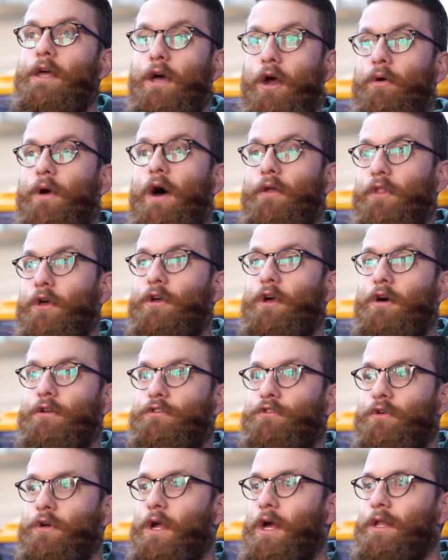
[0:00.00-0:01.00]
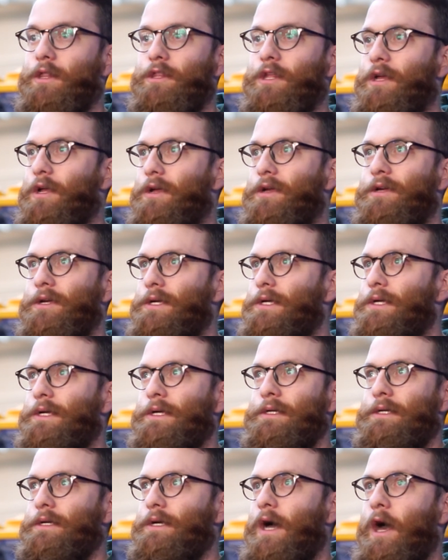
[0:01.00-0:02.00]
around the country. I
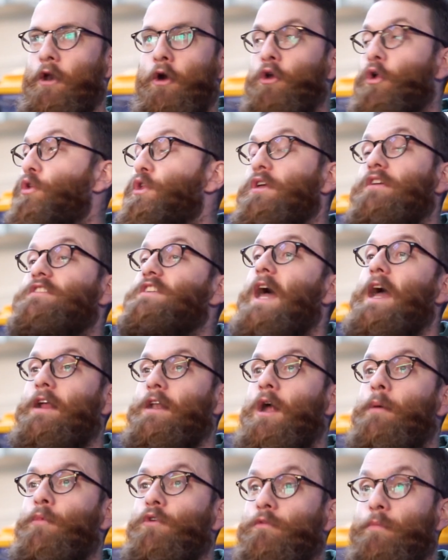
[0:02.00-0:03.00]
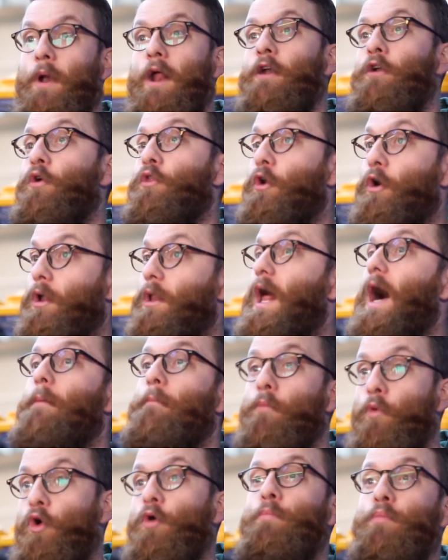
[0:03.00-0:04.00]
don't know the exact numbers, but I know they're a lot
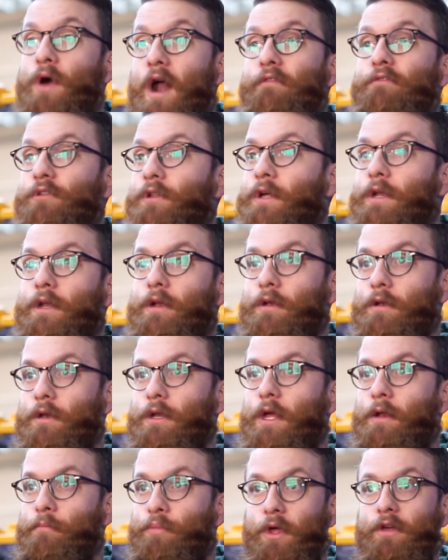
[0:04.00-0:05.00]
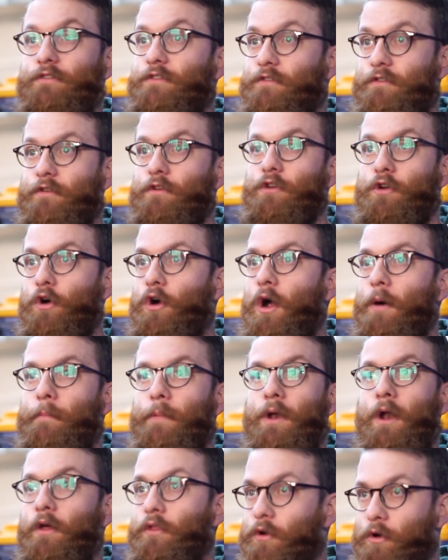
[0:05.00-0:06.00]
more prevalent in places in Europe
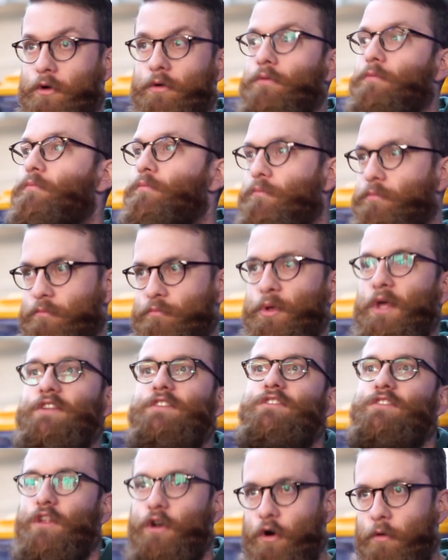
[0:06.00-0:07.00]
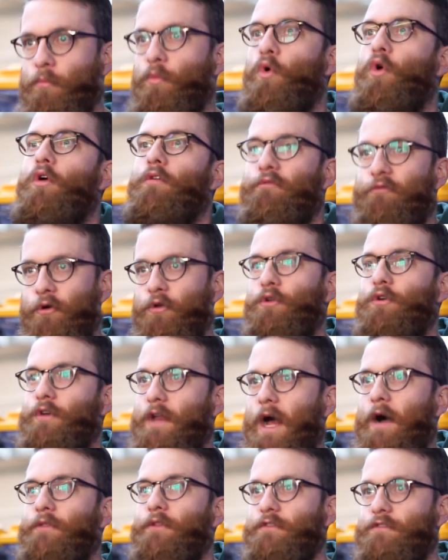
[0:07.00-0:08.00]
and other places that are more further
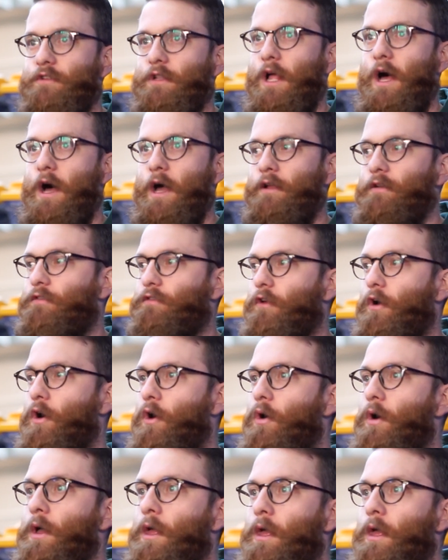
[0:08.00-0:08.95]
down this line. So